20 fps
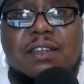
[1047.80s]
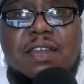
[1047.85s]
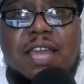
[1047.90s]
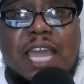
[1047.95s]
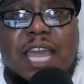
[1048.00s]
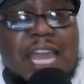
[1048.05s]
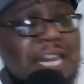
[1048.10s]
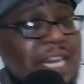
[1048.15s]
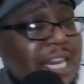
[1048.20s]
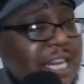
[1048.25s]

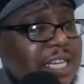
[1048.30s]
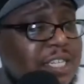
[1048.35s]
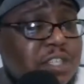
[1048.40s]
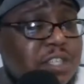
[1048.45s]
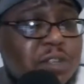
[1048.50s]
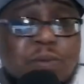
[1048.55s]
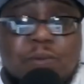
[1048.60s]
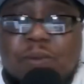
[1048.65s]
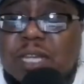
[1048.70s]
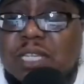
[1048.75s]
And this is
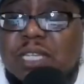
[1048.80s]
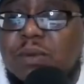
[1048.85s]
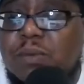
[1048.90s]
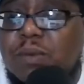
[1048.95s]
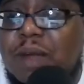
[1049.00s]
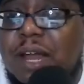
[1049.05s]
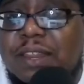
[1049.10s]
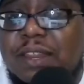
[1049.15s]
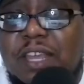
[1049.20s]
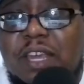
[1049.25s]
the reason
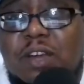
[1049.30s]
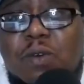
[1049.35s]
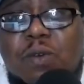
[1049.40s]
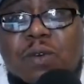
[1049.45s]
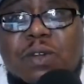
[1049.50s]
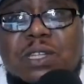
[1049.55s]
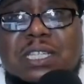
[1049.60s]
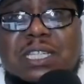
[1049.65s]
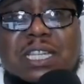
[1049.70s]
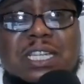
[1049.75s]
why they're
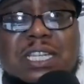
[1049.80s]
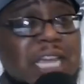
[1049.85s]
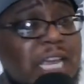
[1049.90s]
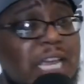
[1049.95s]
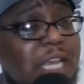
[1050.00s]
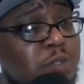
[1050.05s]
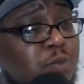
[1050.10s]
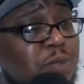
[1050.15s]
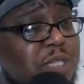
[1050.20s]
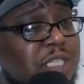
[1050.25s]
going to the
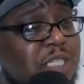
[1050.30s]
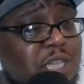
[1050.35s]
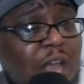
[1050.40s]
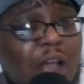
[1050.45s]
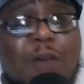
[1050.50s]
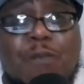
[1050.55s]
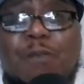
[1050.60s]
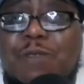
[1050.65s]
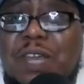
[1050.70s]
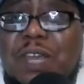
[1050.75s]
dance. We
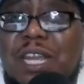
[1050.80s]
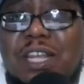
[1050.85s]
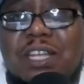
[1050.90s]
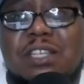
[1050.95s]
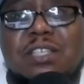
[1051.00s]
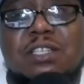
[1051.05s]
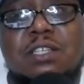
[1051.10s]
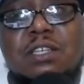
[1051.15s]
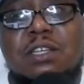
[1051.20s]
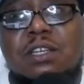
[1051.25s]
saw
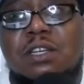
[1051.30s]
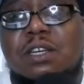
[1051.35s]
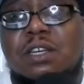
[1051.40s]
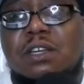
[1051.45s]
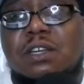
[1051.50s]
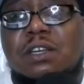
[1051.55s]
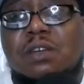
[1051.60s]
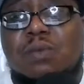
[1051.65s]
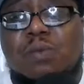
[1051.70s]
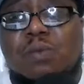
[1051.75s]
Phoenix
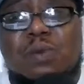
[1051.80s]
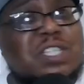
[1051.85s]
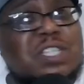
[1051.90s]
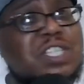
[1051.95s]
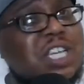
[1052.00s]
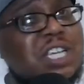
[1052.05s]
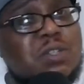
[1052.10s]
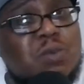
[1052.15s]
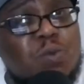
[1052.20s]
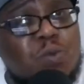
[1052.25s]
was
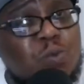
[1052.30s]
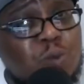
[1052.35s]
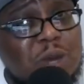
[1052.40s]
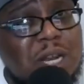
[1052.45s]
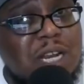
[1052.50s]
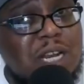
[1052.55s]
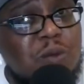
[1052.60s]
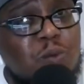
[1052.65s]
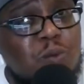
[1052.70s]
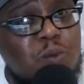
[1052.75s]
just
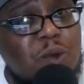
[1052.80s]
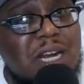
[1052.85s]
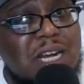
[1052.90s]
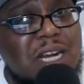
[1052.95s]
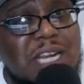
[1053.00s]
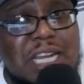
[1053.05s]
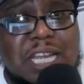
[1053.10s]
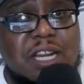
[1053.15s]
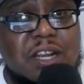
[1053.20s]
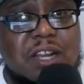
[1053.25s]
really one
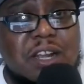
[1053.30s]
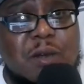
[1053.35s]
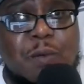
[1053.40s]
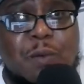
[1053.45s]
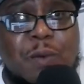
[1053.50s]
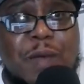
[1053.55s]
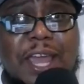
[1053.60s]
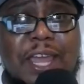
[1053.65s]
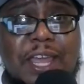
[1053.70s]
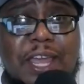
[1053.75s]
leader
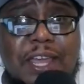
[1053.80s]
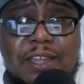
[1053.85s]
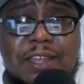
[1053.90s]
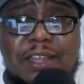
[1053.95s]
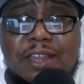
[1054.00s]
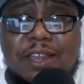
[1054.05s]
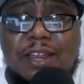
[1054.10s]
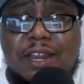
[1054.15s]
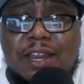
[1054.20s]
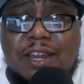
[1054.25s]
away.
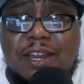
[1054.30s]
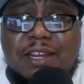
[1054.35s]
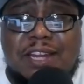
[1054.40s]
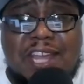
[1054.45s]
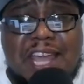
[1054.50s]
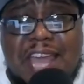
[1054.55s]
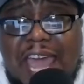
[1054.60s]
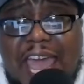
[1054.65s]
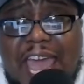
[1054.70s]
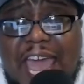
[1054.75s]

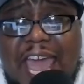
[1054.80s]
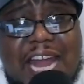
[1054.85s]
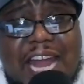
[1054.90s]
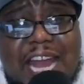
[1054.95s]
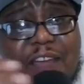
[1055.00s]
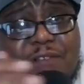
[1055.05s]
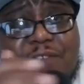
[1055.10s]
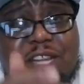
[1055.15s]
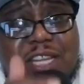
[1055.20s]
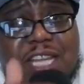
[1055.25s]
They had
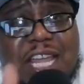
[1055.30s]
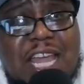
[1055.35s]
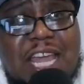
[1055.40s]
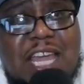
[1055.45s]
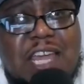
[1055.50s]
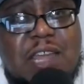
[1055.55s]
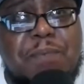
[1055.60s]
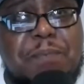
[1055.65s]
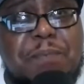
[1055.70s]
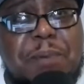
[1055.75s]

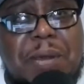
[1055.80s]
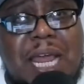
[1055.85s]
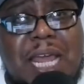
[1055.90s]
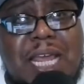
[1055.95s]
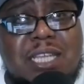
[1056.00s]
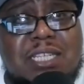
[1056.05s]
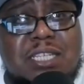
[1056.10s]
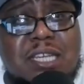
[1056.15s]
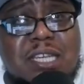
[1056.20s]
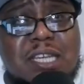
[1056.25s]
everything in
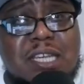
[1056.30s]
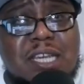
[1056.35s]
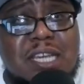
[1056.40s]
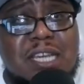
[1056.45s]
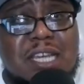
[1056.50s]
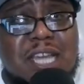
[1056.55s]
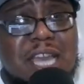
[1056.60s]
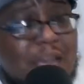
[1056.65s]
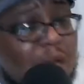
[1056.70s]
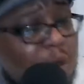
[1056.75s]
place.
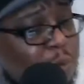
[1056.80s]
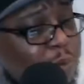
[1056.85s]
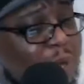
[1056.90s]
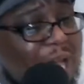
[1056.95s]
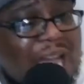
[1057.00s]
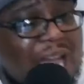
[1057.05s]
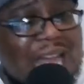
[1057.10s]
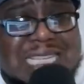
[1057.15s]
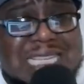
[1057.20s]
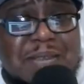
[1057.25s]
A
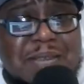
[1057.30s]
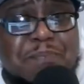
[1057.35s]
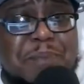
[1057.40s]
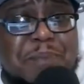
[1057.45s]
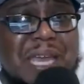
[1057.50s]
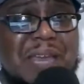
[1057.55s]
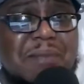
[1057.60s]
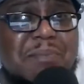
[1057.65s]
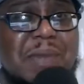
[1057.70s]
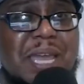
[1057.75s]
rising
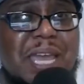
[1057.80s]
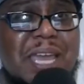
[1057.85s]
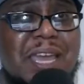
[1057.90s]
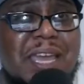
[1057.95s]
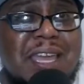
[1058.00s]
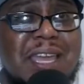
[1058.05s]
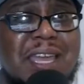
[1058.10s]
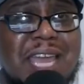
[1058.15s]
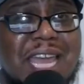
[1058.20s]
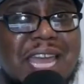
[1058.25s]
big
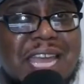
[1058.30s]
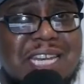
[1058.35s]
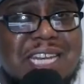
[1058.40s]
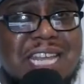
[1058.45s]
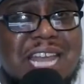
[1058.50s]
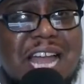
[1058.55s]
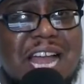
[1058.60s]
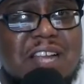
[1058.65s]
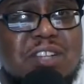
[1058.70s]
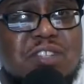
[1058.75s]
man in
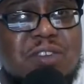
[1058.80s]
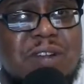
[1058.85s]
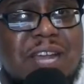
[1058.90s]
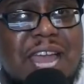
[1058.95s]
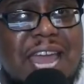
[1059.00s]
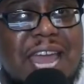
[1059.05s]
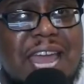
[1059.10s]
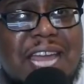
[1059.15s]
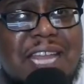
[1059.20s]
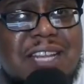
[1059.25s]

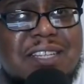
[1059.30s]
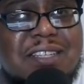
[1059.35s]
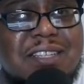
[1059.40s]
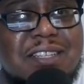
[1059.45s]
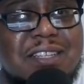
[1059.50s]
DeAndre Ayton.